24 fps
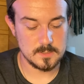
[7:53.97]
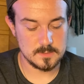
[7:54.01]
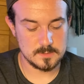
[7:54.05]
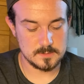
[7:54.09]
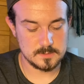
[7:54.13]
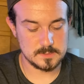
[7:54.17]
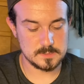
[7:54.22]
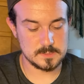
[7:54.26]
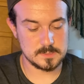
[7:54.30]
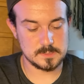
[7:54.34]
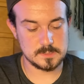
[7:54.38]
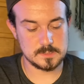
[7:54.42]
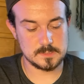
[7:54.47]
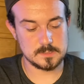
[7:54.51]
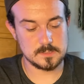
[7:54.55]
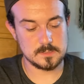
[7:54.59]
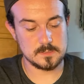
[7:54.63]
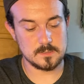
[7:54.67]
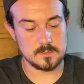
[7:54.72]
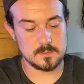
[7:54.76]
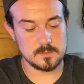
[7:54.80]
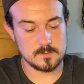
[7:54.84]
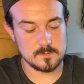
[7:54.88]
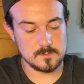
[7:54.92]

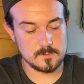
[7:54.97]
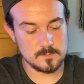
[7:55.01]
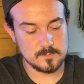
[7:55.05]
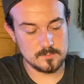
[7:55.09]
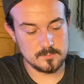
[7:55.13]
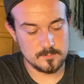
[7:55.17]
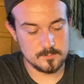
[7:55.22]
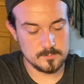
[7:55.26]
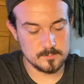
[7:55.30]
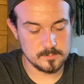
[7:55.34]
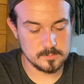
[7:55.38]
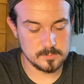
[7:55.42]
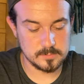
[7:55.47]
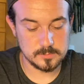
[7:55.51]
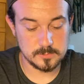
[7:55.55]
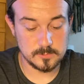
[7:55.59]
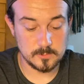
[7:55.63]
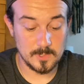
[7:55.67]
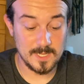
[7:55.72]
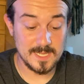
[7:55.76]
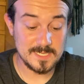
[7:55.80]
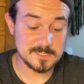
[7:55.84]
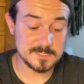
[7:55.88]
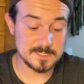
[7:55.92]
so
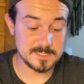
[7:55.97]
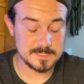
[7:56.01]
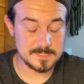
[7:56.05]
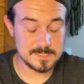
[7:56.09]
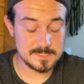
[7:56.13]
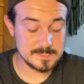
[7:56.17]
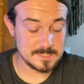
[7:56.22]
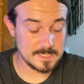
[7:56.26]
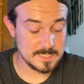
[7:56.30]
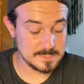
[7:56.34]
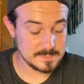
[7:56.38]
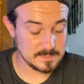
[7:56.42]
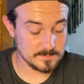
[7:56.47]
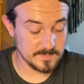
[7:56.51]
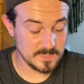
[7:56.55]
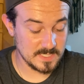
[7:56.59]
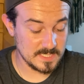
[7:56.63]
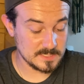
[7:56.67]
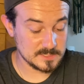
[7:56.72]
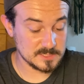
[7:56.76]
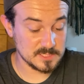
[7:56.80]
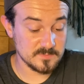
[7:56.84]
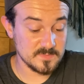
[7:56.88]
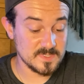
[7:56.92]
actually in this case I'm gonna
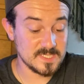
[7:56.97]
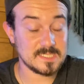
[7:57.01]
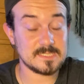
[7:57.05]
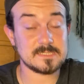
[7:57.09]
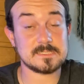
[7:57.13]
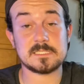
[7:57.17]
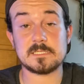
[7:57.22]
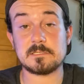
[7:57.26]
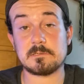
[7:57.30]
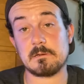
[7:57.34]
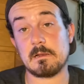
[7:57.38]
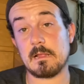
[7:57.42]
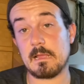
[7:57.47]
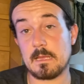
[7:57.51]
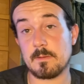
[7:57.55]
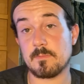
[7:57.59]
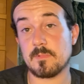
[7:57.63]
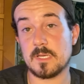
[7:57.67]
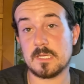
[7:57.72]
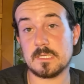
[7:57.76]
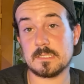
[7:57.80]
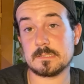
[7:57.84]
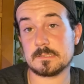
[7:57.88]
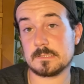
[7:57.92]
actually be considered a hat
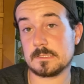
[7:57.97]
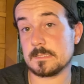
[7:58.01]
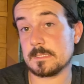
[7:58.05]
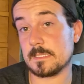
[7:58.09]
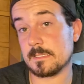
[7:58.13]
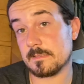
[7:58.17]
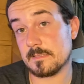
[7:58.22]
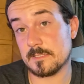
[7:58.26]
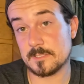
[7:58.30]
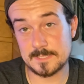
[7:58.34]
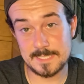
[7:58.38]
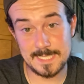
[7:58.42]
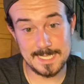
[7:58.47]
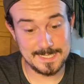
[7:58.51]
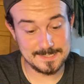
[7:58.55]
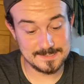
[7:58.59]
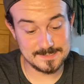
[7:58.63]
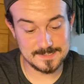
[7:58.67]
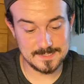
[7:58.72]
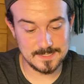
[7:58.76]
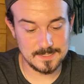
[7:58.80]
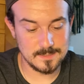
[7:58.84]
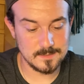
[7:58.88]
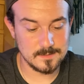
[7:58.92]
box, so there's the hat
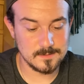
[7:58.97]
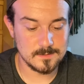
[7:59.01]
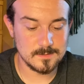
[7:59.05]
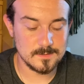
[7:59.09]
inside.